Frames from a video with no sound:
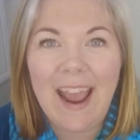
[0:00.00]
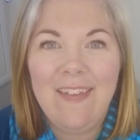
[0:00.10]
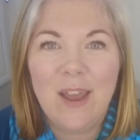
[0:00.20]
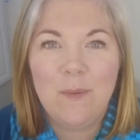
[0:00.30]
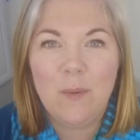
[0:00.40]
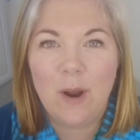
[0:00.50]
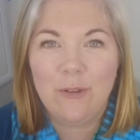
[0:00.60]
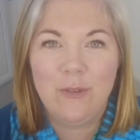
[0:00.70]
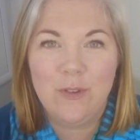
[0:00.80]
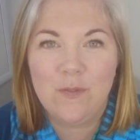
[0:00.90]
And then we
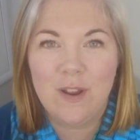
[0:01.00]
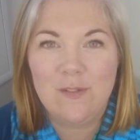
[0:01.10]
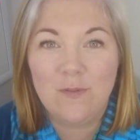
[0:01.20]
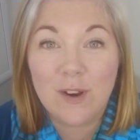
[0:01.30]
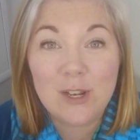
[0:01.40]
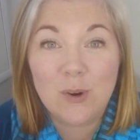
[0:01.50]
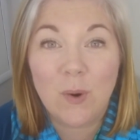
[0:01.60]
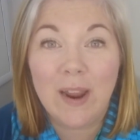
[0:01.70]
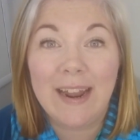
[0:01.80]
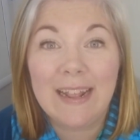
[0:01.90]
walked through the front
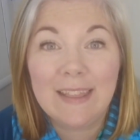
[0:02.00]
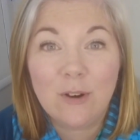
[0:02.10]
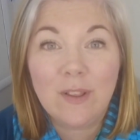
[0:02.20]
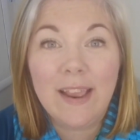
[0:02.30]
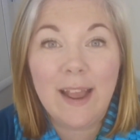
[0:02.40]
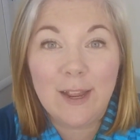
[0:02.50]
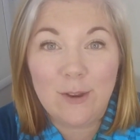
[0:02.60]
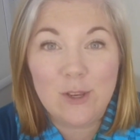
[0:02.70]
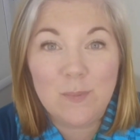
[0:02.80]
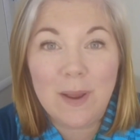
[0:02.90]
door and I literally got
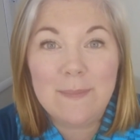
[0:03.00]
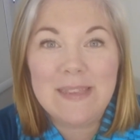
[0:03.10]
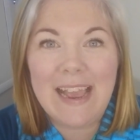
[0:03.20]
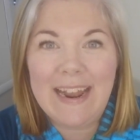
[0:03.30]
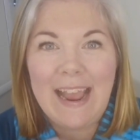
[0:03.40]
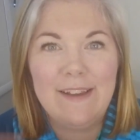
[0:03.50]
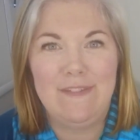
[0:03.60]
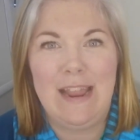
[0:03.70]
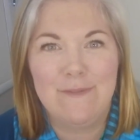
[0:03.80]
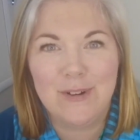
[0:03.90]
goosebumps, and I
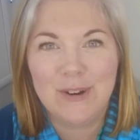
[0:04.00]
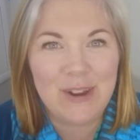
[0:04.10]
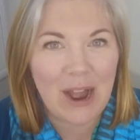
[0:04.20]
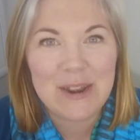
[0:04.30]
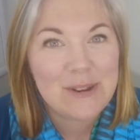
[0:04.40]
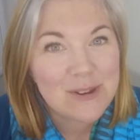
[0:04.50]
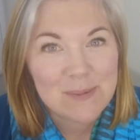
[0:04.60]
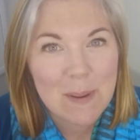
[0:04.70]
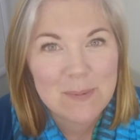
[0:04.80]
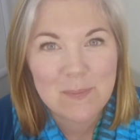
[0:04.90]
have never gotten
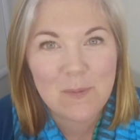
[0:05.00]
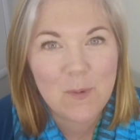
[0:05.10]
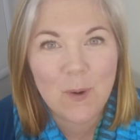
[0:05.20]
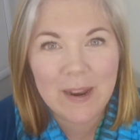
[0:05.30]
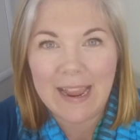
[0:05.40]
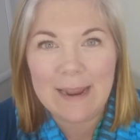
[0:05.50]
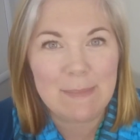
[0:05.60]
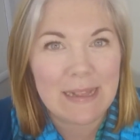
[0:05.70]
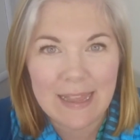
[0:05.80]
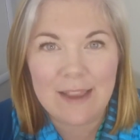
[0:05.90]
goosebumps before in
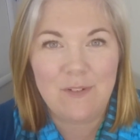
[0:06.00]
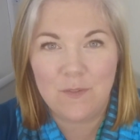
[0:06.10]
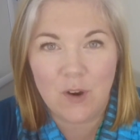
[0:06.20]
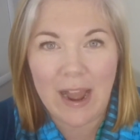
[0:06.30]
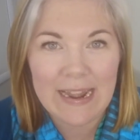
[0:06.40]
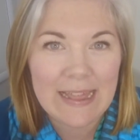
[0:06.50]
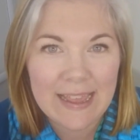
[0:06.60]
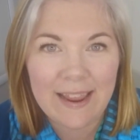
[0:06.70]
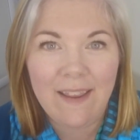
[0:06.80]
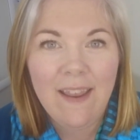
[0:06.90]
my life for
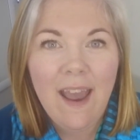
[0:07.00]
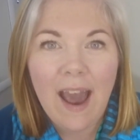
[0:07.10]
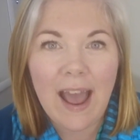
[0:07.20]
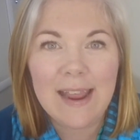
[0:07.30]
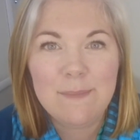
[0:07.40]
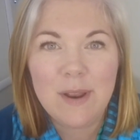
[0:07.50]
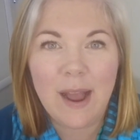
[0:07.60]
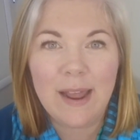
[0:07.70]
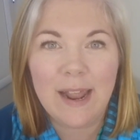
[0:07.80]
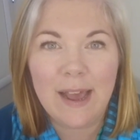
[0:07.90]
anything. I am
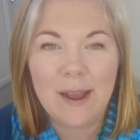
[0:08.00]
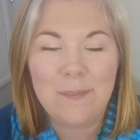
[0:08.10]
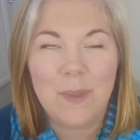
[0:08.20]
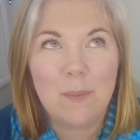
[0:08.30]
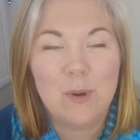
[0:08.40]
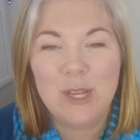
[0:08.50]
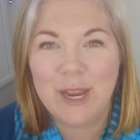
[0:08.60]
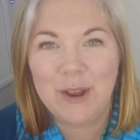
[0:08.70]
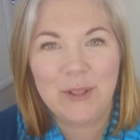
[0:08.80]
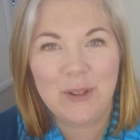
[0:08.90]
not a
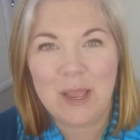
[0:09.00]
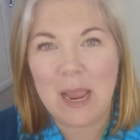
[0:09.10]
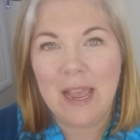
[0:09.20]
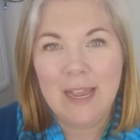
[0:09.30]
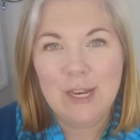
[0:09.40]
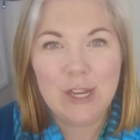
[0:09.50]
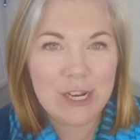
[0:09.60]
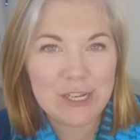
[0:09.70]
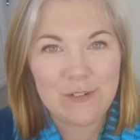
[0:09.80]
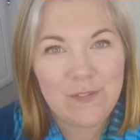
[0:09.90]
particularly
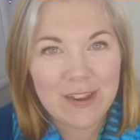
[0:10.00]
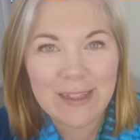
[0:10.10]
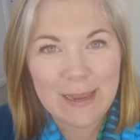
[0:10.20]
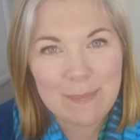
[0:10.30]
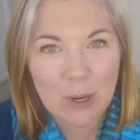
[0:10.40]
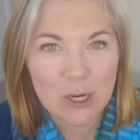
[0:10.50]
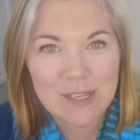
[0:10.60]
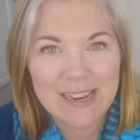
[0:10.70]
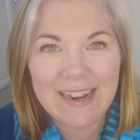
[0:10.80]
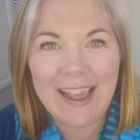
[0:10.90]
touchy-feely
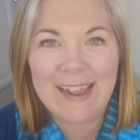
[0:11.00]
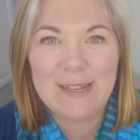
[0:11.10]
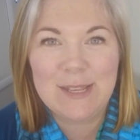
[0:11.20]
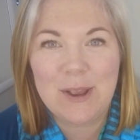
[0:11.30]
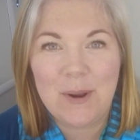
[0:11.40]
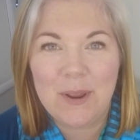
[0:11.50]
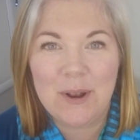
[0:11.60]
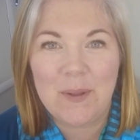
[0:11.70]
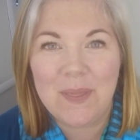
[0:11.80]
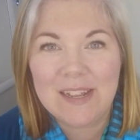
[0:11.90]
person. And so, you
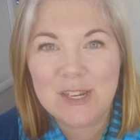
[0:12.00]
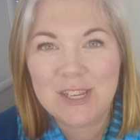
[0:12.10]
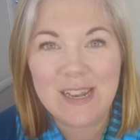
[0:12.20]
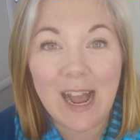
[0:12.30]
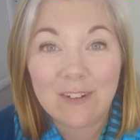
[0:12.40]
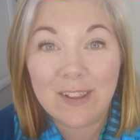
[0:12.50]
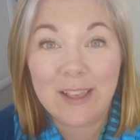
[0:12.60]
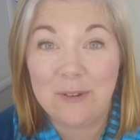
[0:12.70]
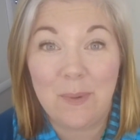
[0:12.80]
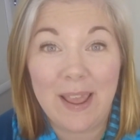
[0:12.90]
know, that's just not
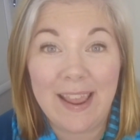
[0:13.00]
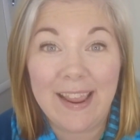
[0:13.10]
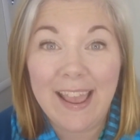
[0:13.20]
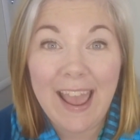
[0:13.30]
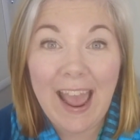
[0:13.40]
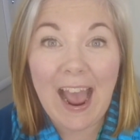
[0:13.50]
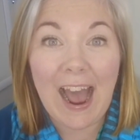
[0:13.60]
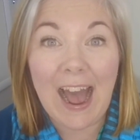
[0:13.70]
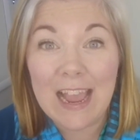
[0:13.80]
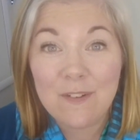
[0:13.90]
really the way
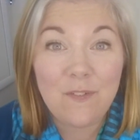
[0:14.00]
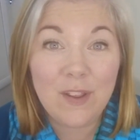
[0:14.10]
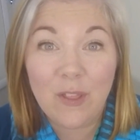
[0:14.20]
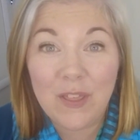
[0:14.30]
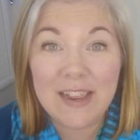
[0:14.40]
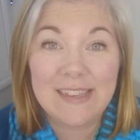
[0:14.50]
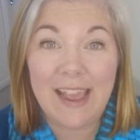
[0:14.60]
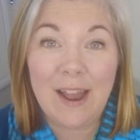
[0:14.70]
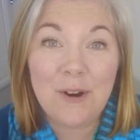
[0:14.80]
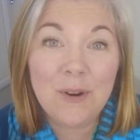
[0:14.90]
I feel things
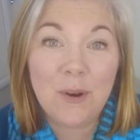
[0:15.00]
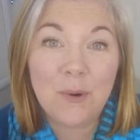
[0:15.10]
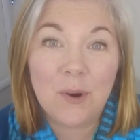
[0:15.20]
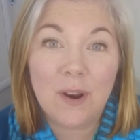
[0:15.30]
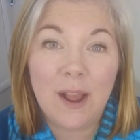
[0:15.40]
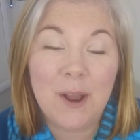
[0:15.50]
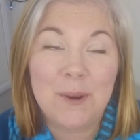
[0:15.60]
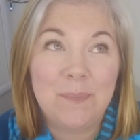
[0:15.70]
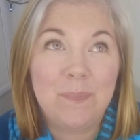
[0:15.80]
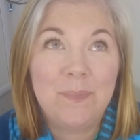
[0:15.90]
out or,
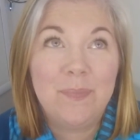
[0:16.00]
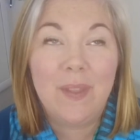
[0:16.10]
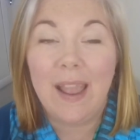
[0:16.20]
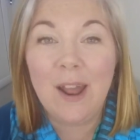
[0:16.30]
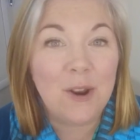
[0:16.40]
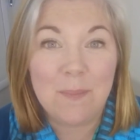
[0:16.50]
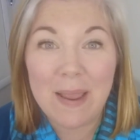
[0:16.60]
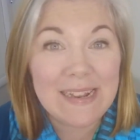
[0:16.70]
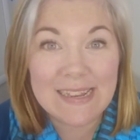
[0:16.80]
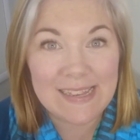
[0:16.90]
I don't know,
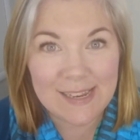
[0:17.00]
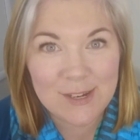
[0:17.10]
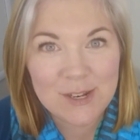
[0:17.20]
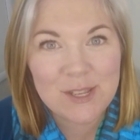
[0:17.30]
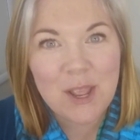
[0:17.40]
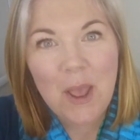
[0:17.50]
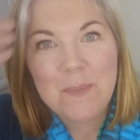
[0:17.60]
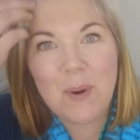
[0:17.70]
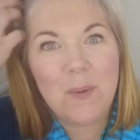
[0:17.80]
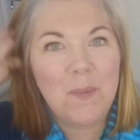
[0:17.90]
make decisions.
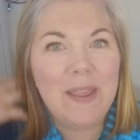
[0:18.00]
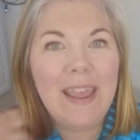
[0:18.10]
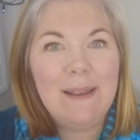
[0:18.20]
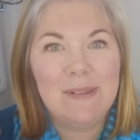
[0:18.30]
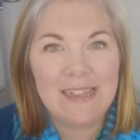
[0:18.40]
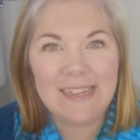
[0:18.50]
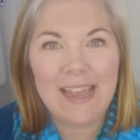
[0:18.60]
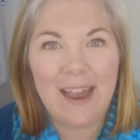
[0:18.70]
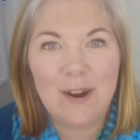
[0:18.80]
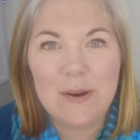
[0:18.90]
But when we came to this
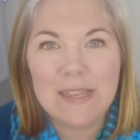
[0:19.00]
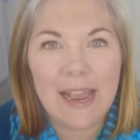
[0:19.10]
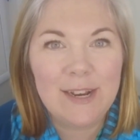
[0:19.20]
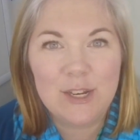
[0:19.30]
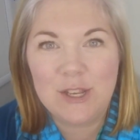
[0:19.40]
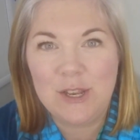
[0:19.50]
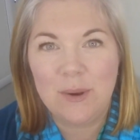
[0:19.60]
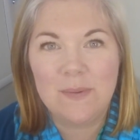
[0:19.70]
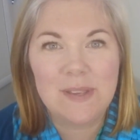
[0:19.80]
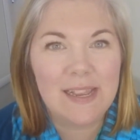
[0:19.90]
house, I just
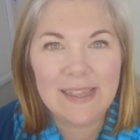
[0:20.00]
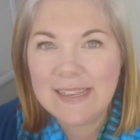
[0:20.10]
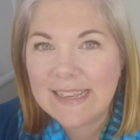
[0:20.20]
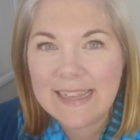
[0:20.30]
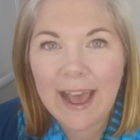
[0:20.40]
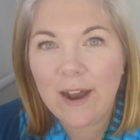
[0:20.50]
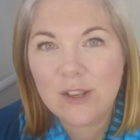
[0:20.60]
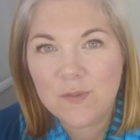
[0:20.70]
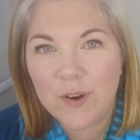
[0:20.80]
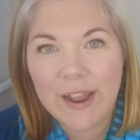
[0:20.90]
knew. It was like, this is the
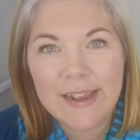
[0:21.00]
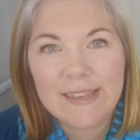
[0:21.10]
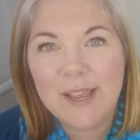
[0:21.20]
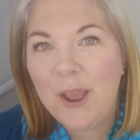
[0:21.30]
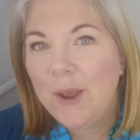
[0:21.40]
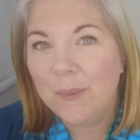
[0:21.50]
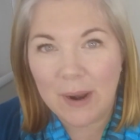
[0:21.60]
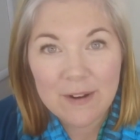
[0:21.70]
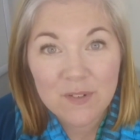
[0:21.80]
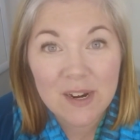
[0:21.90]
house for us.
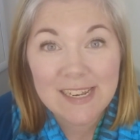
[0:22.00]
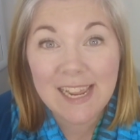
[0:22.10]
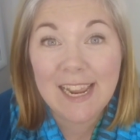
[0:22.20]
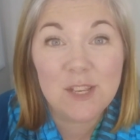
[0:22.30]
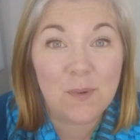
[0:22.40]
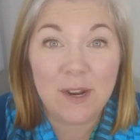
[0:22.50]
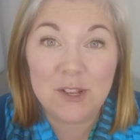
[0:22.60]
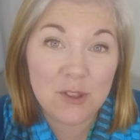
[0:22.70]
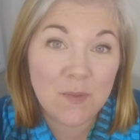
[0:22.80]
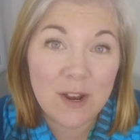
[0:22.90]
Whatever it takes, we're
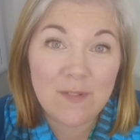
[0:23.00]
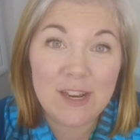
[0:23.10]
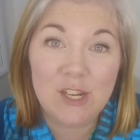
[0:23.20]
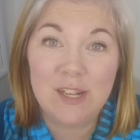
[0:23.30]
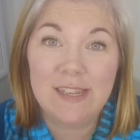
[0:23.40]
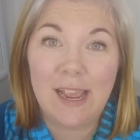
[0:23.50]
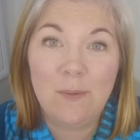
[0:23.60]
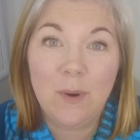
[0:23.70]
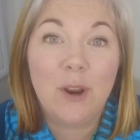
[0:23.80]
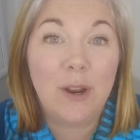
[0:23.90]
going to do the renovations
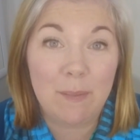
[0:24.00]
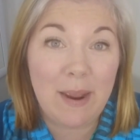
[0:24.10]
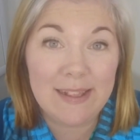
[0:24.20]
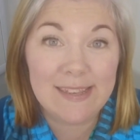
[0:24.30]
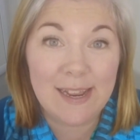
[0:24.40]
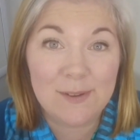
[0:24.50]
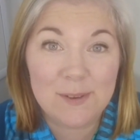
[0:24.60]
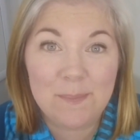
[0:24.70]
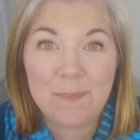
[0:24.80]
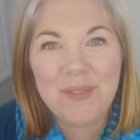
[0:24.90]
and we are going to buy this house.